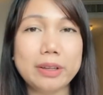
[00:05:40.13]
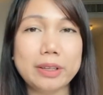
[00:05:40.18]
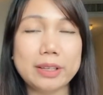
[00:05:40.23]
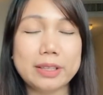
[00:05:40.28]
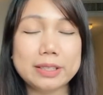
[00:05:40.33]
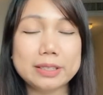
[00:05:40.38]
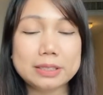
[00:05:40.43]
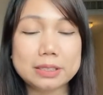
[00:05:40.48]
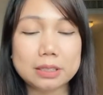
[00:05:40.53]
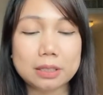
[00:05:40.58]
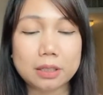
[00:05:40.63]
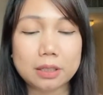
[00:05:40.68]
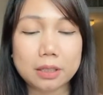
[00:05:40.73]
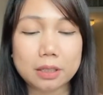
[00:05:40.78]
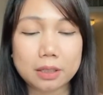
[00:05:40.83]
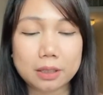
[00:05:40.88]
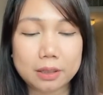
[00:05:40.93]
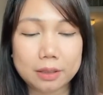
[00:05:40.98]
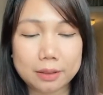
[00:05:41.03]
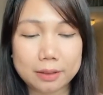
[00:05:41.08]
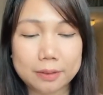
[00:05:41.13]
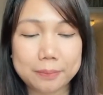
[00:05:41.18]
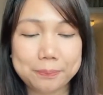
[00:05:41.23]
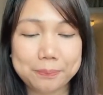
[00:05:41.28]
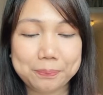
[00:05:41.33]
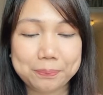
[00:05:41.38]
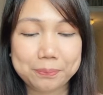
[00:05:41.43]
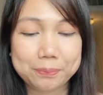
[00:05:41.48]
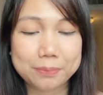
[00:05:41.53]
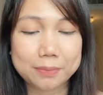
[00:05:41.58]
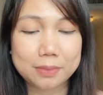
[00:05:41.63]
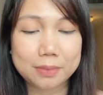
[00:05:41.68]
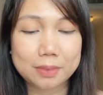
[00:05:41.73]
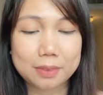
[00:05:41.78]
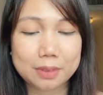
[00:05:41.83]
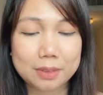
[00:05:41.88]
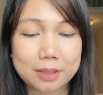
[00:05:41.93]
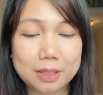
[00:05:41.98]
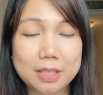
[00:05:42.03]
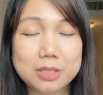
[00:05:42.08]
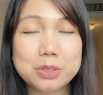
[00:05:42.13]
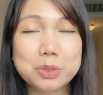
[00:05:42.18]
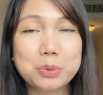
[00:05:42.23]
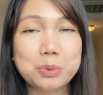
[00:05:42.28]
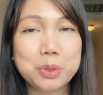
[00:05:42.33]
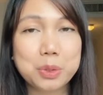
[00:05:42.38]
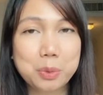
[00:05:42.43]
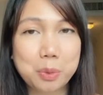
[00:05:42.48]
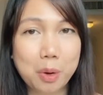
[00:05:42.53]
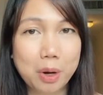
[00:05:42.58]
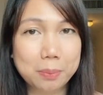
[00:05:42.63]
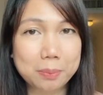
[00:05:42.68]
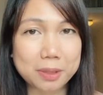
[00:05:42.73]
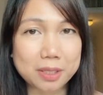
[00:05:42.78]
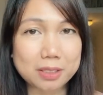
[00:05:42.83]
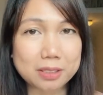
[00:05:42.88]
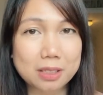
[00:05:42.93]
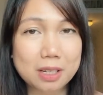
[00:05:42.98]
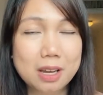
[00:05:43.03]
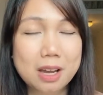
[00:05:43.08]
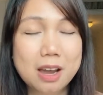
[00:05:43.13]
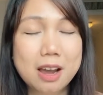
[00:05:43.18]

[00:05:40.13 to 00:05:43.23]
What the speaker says: is a requirement